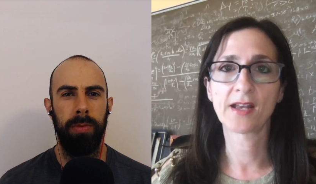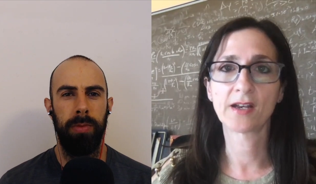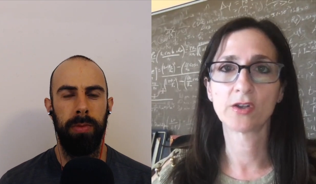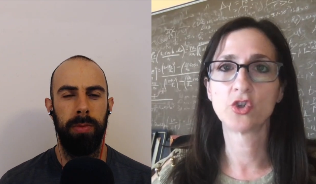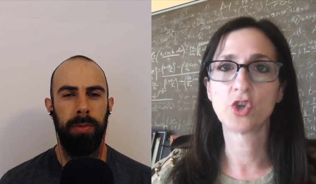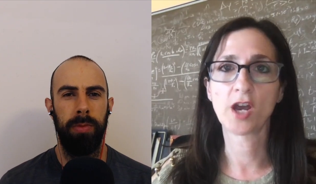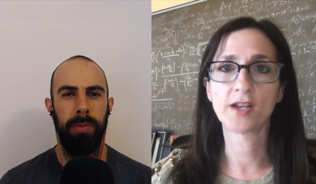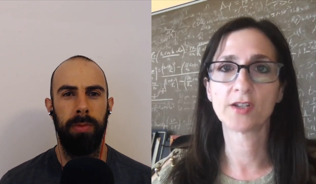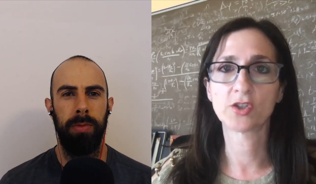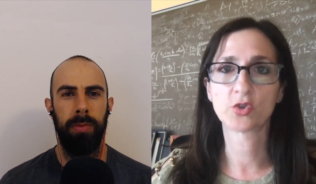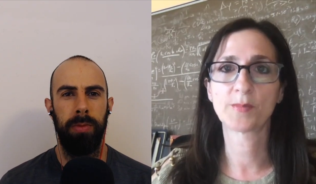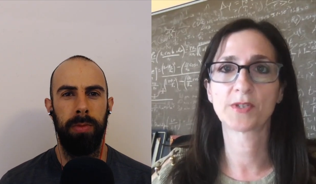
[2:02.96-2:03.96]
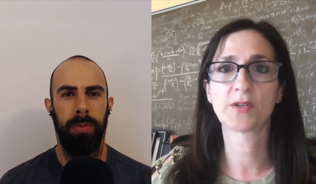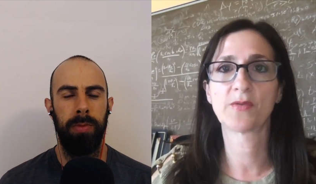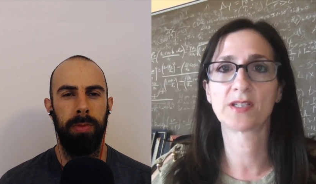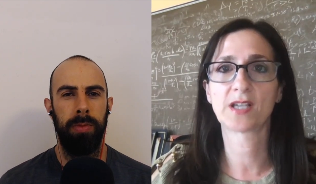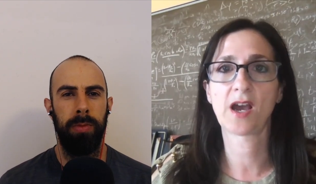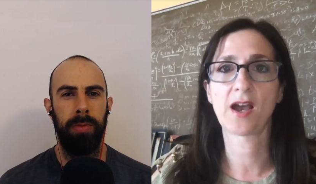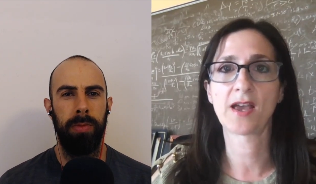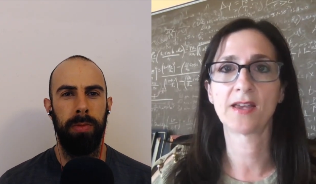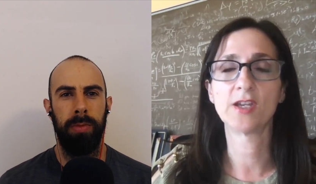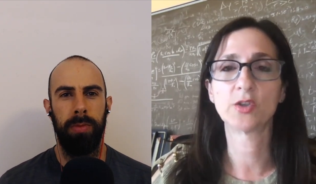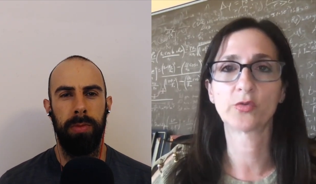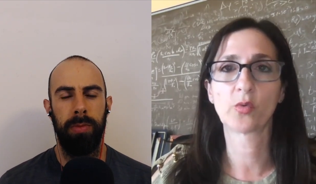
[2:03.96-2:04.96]
Speaker 1: at giant strips of the
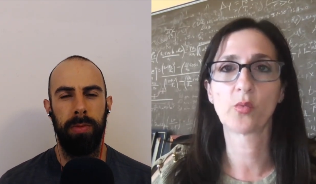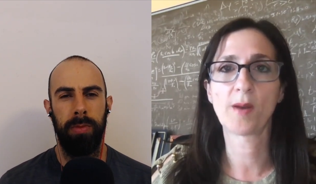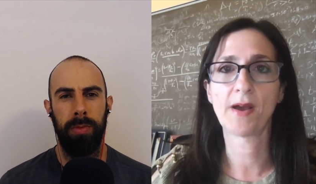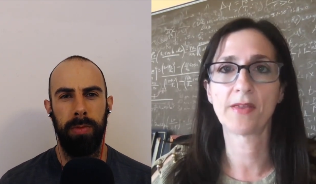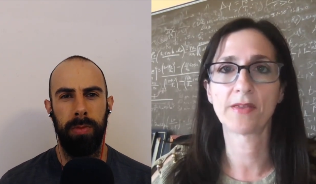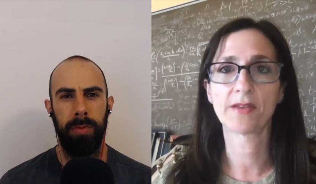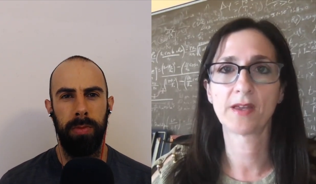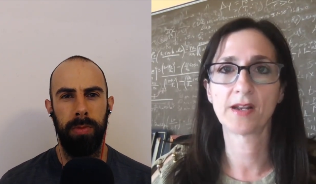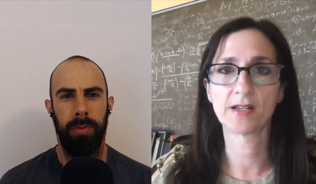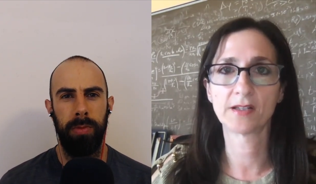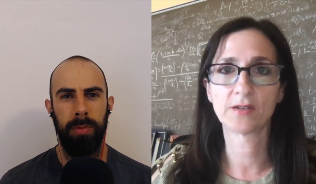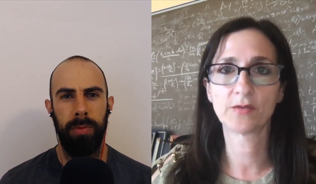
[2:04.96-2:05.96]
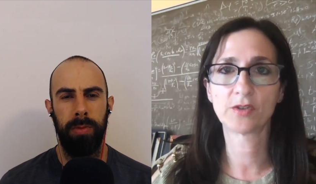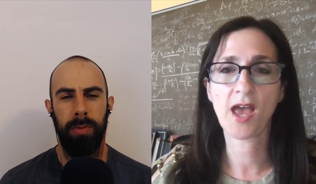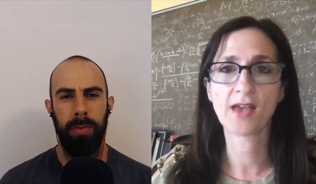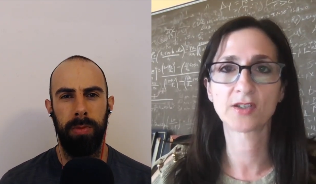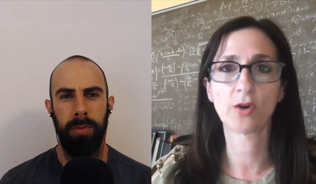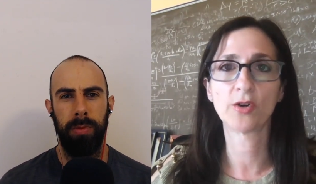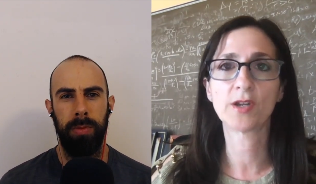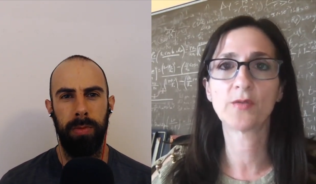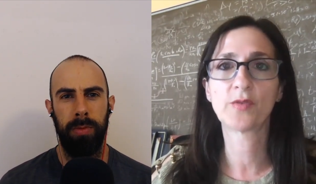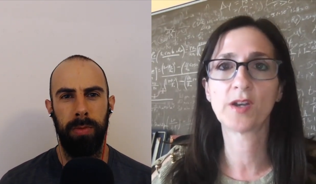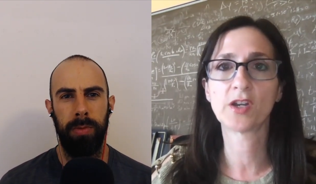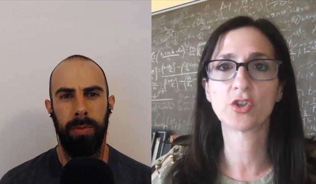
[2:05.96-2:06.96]
sky, each for one month. And it has already
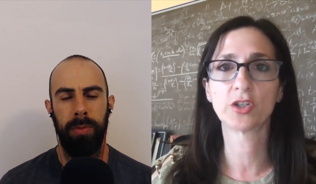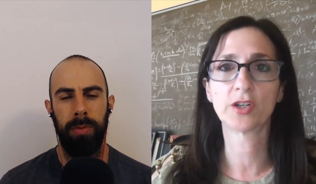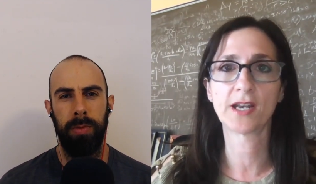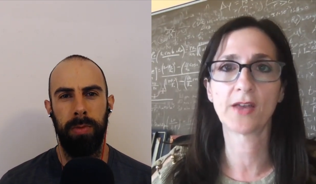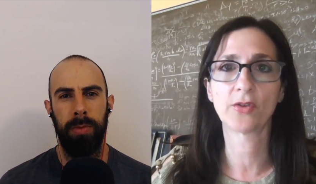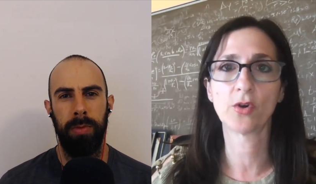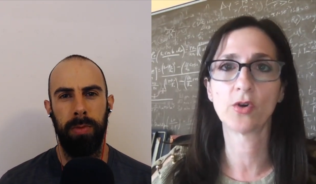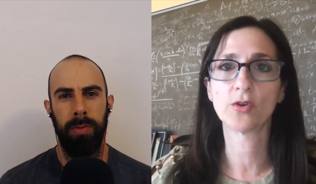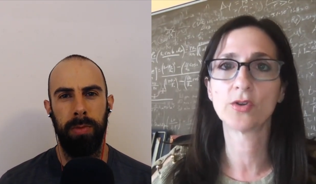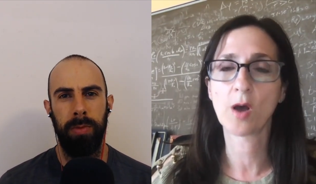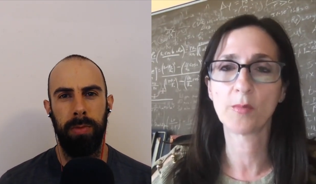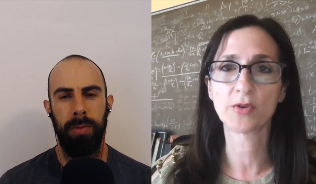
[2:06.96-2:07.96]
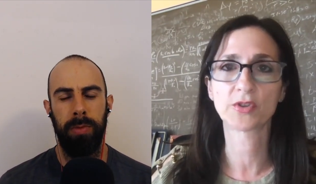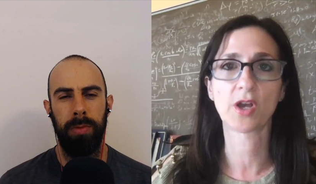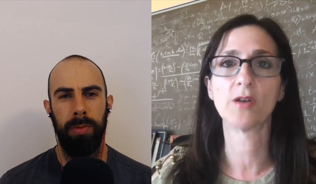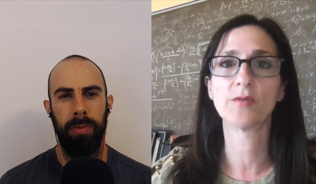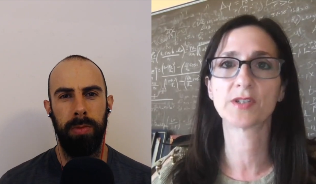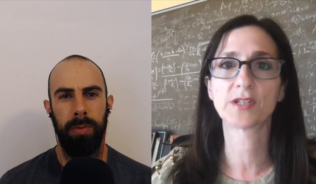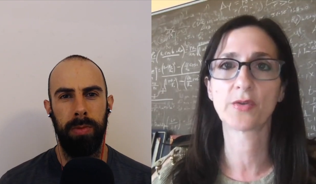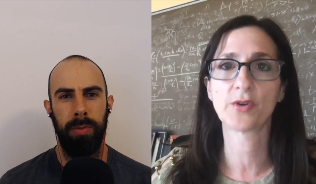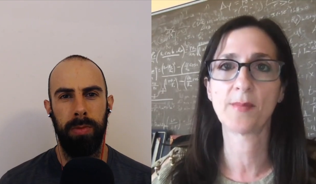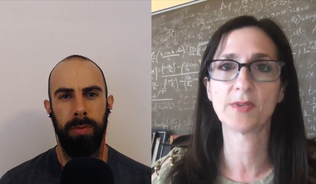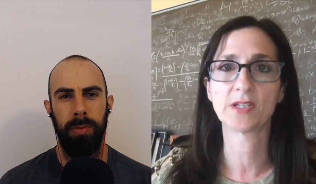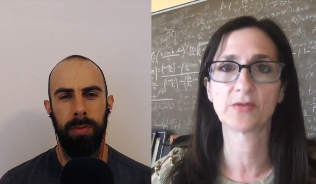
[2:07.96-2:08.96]
finished looking at the almost all of the
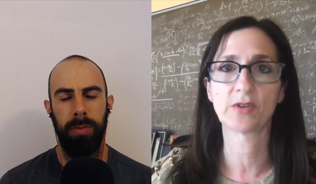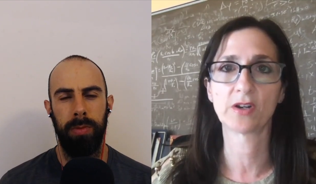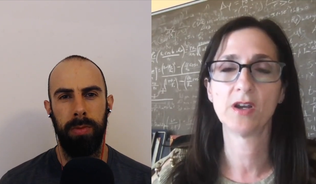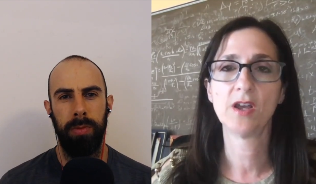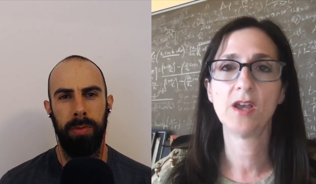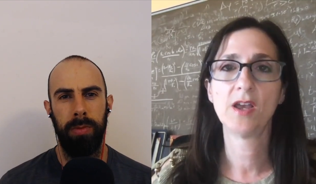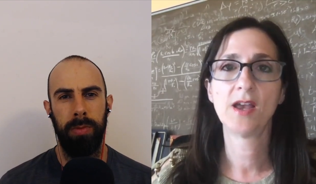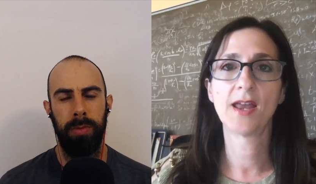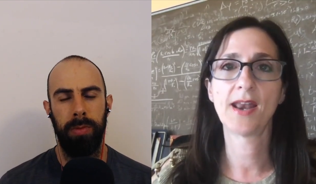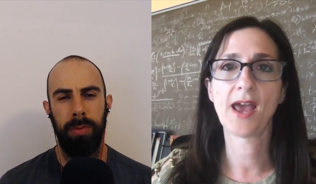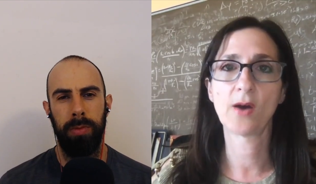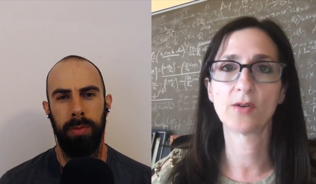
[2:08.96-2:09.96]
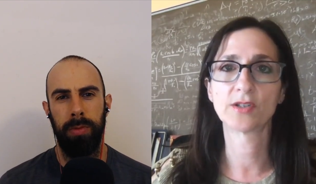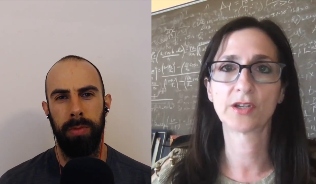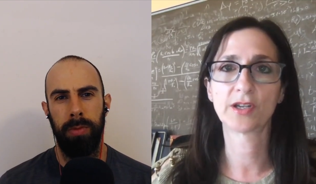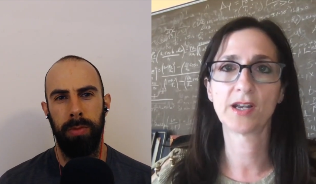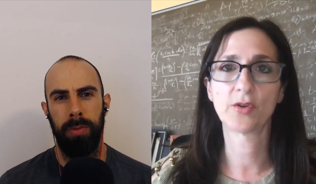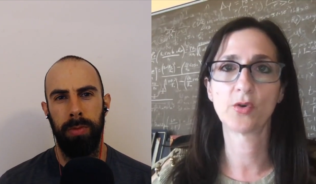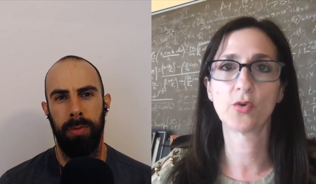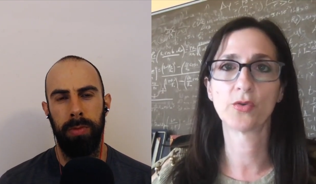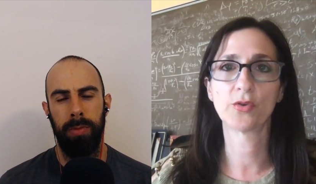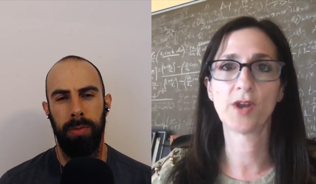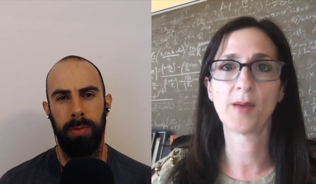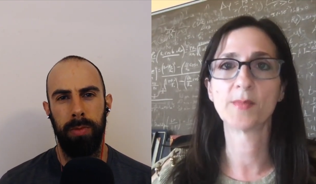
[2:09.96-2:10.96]
southern hemisphere. And now it's looking at the
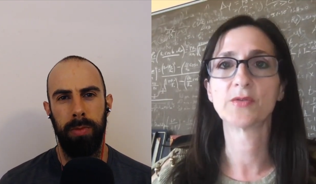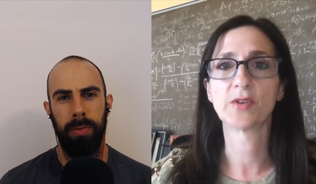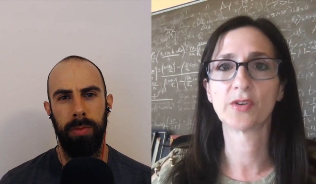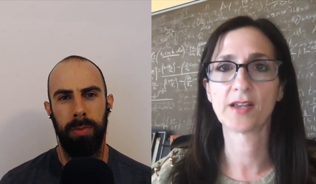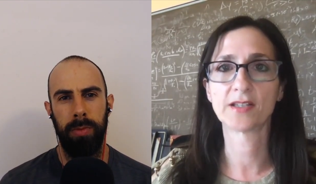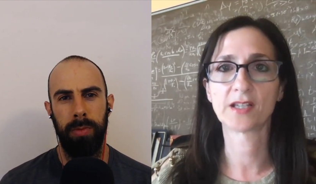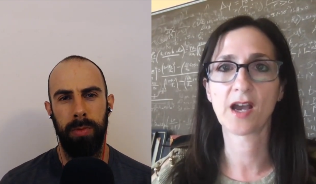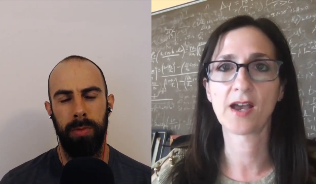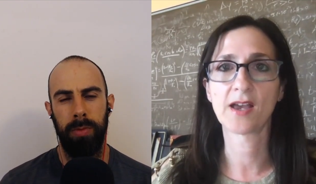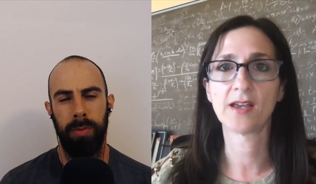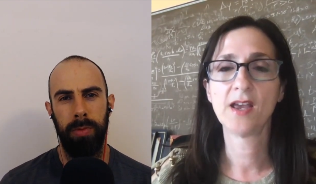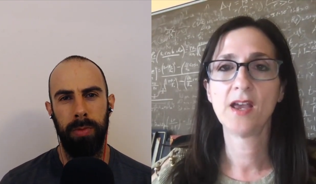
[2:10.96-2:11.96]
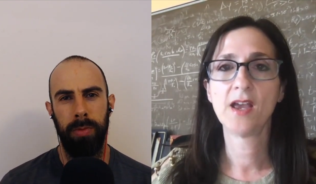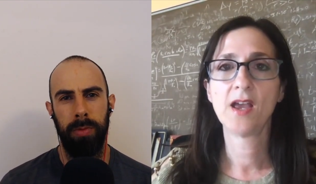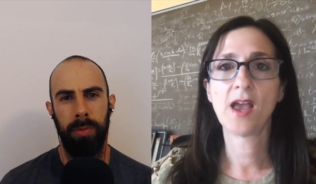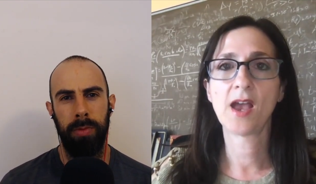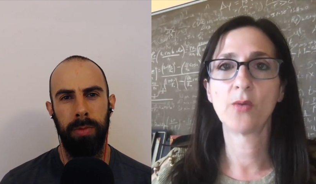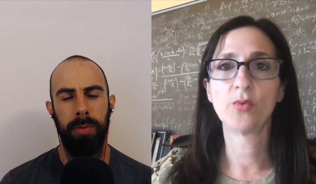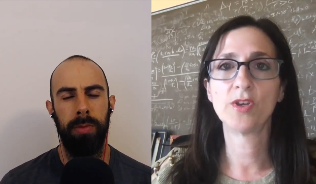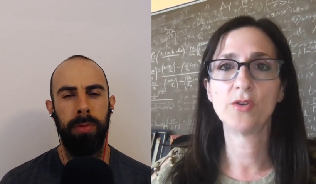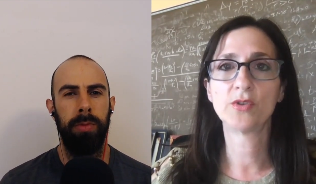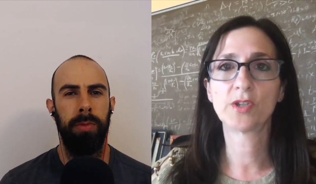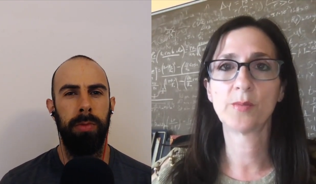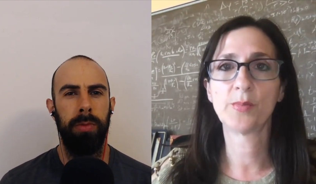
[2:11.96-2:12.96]
northern hemisphere night sky. And we
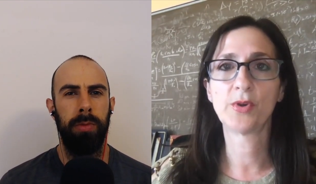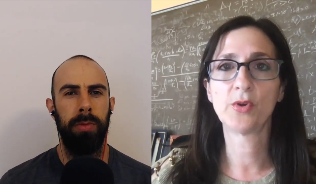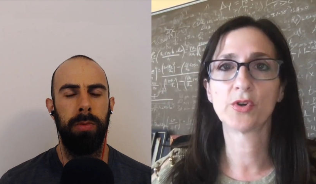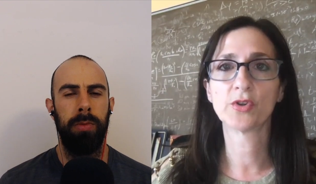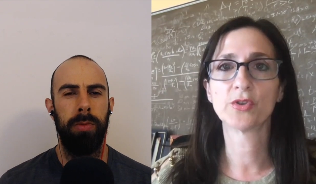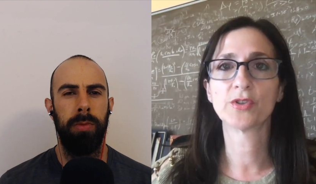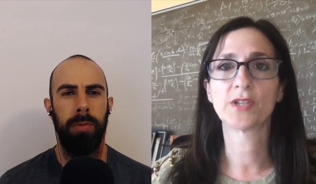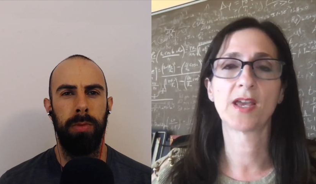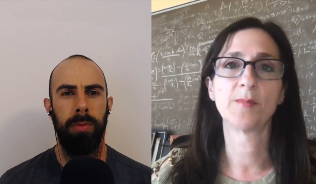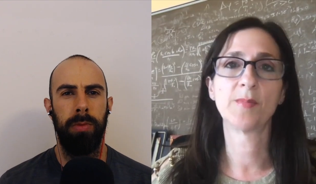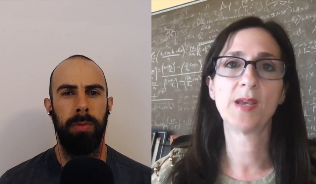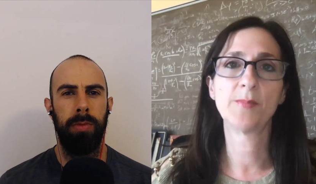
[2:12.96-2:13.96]
use computers and